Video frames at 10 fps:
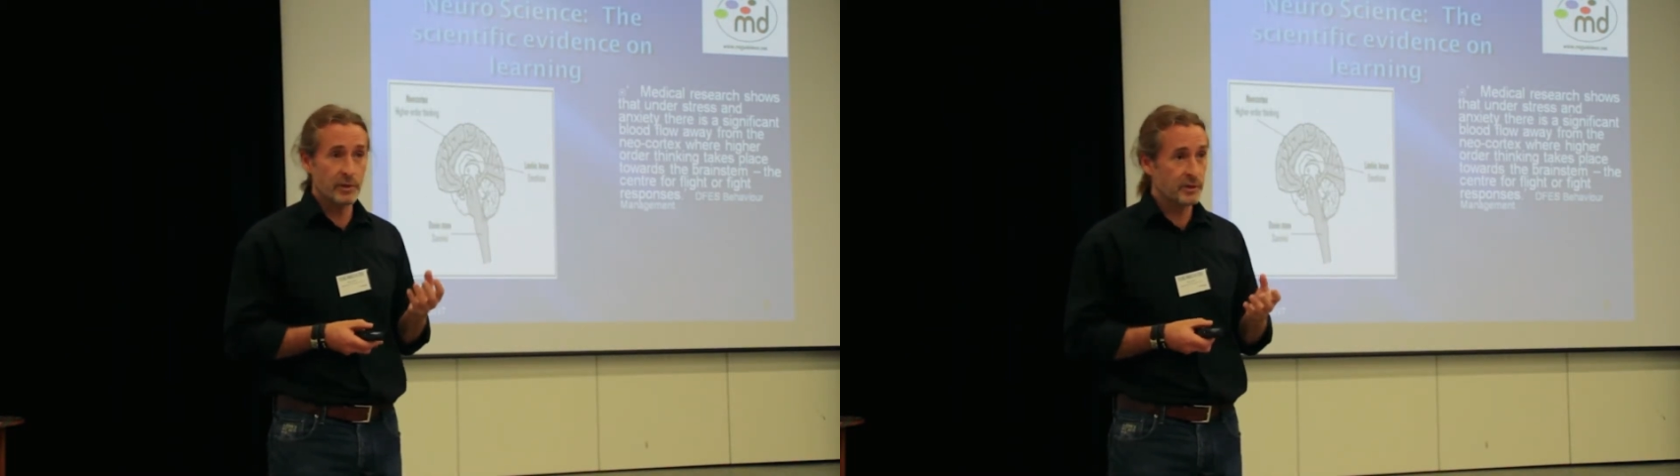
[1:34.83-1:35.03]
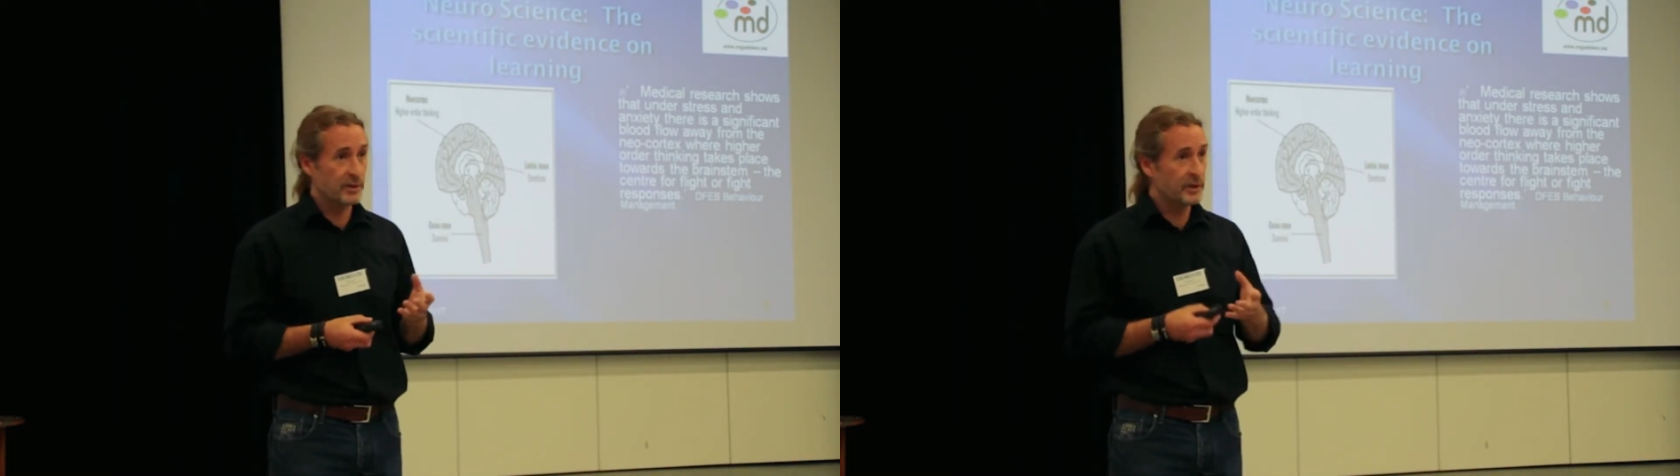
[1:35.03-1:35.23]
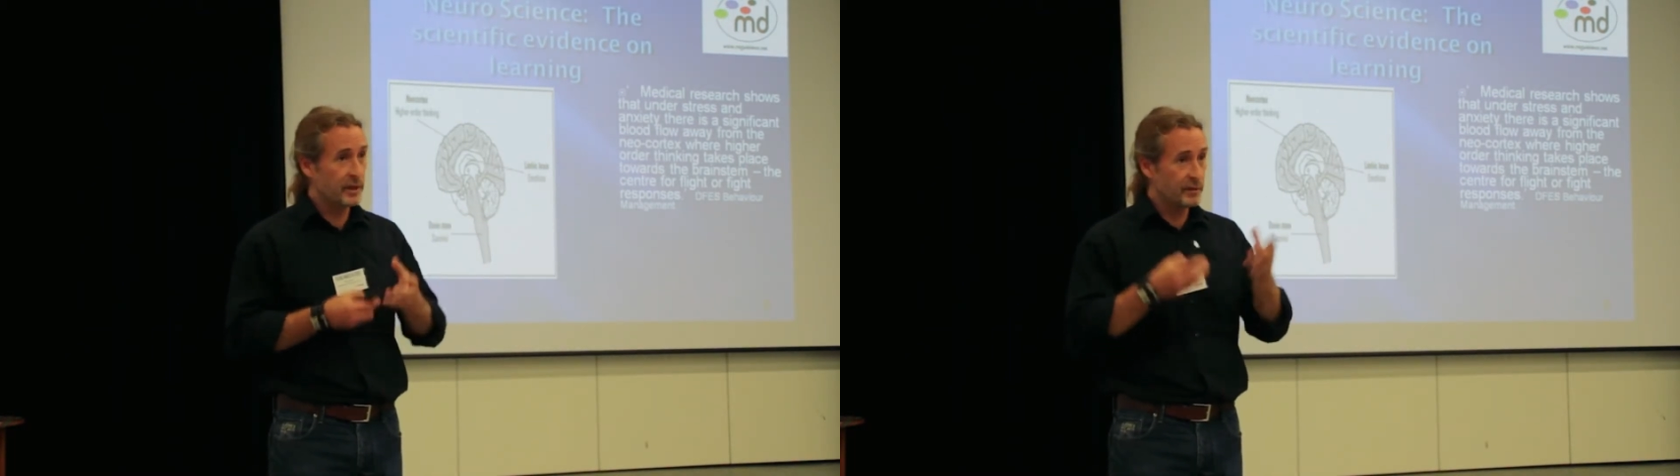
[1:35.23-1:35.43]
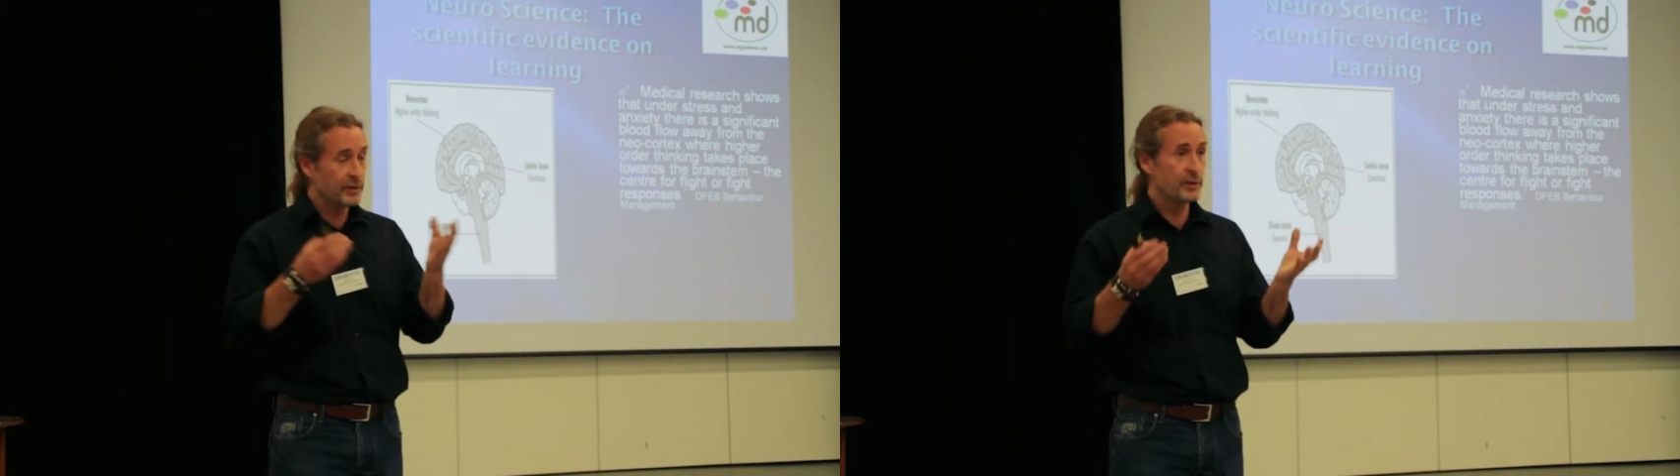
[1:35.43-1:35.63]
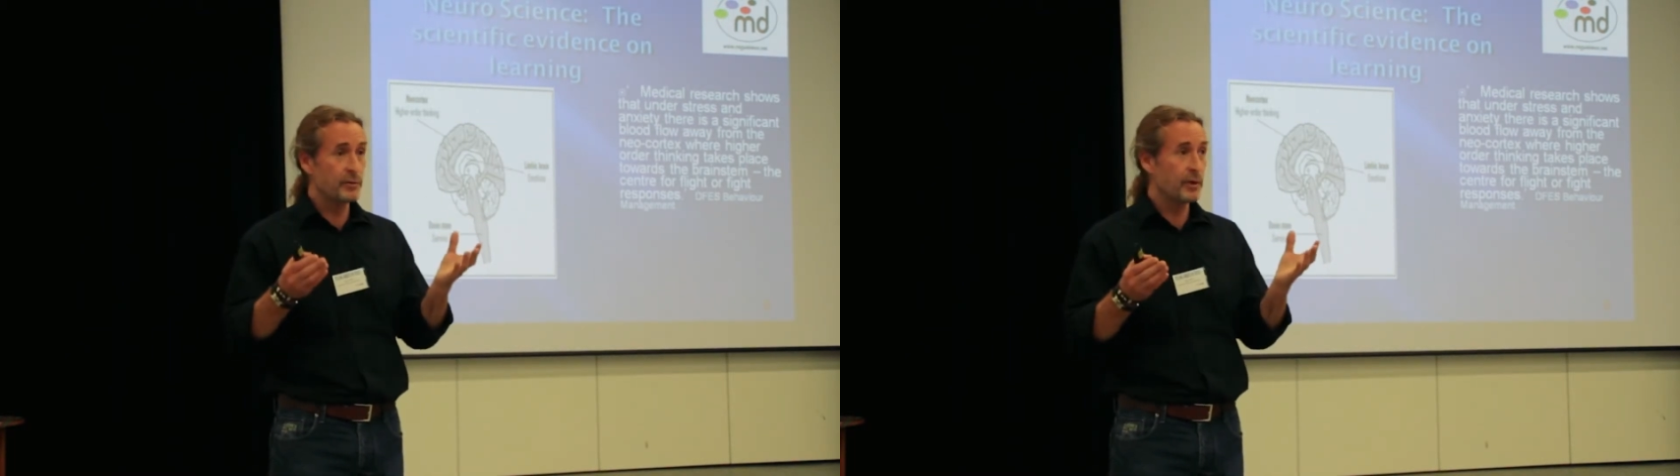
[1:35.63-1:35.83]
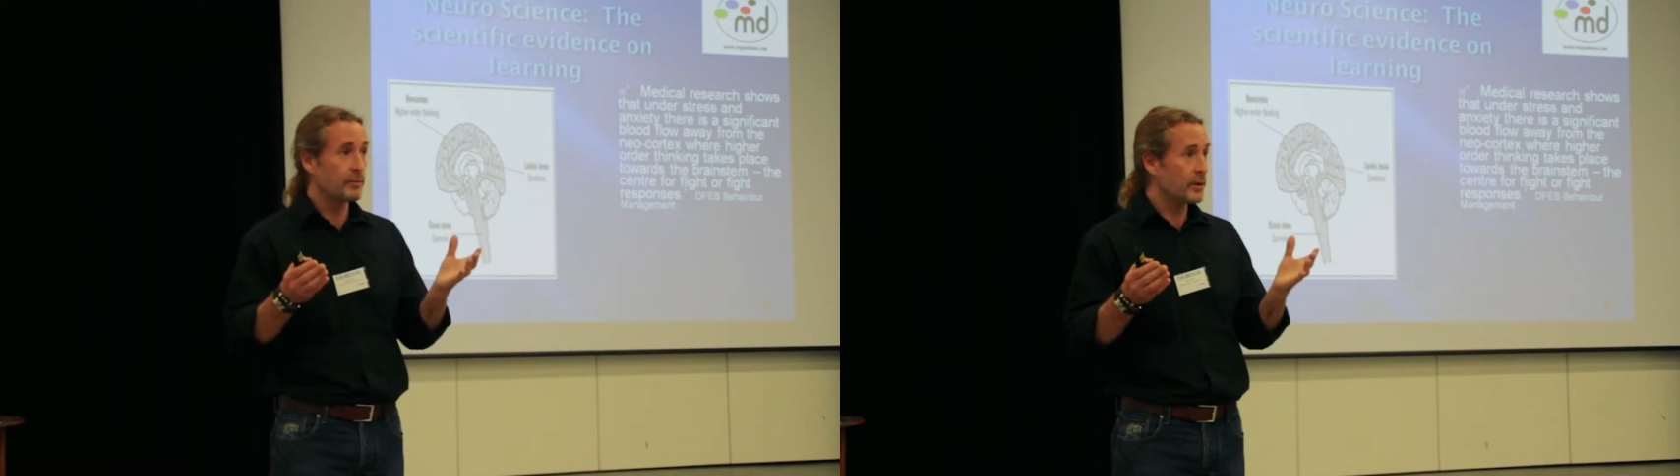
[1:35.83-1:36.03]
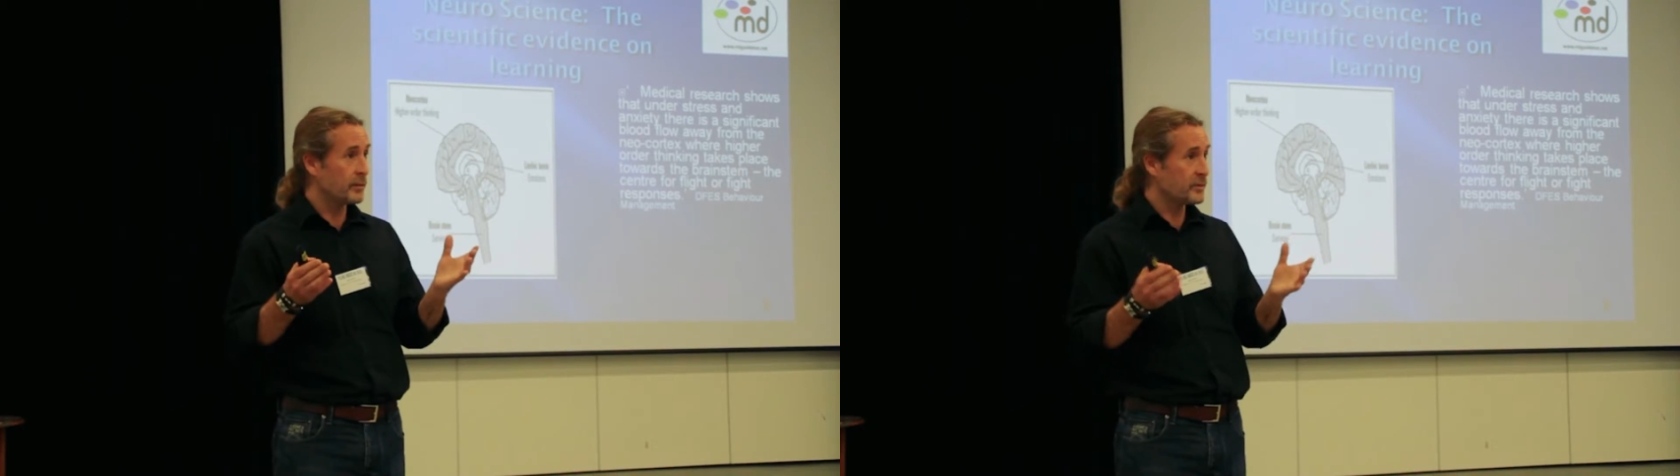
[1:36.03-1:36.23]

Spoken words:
because I never knew when my